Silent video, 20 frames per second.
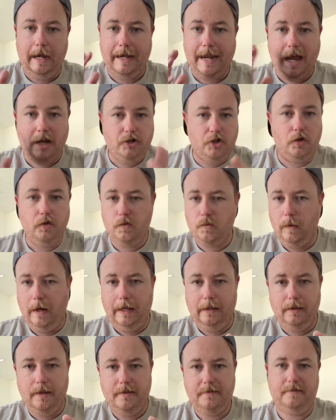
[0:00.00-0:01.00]
Nationals
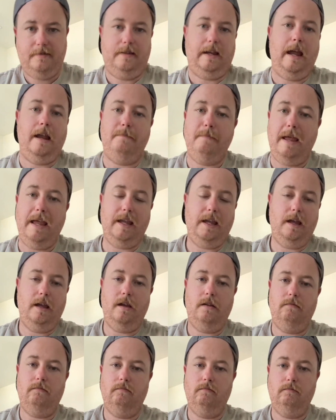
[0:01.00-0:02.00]
winning list and make
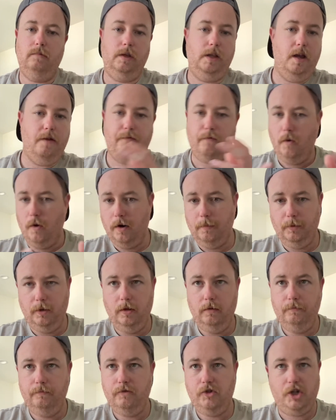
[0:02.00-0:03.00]
it really
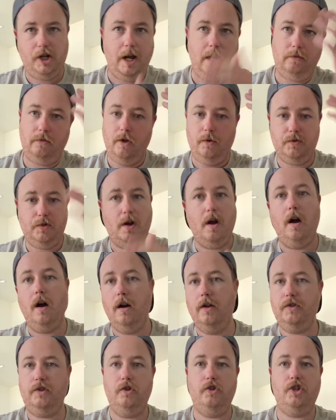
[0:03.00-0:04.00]
affordable. Shave those
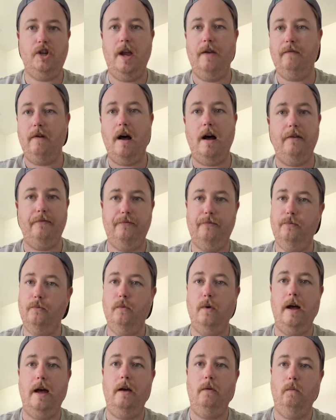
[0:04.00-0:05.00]
cards, you shave off,
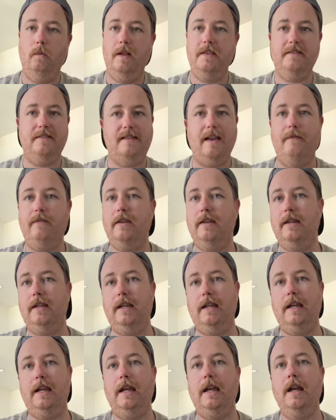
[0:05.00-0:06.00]
what,
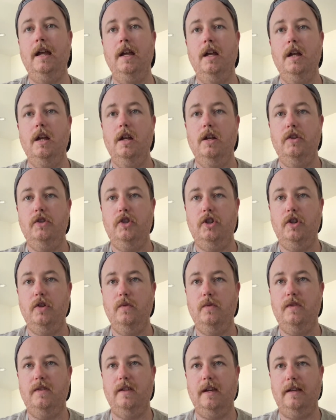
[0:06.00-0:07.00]
$170,
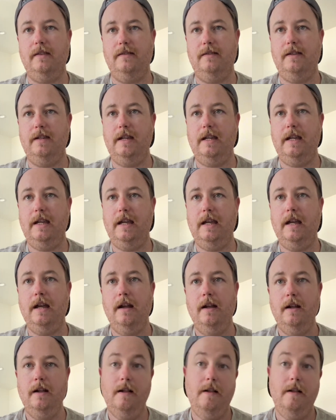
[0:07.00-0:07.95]
$260,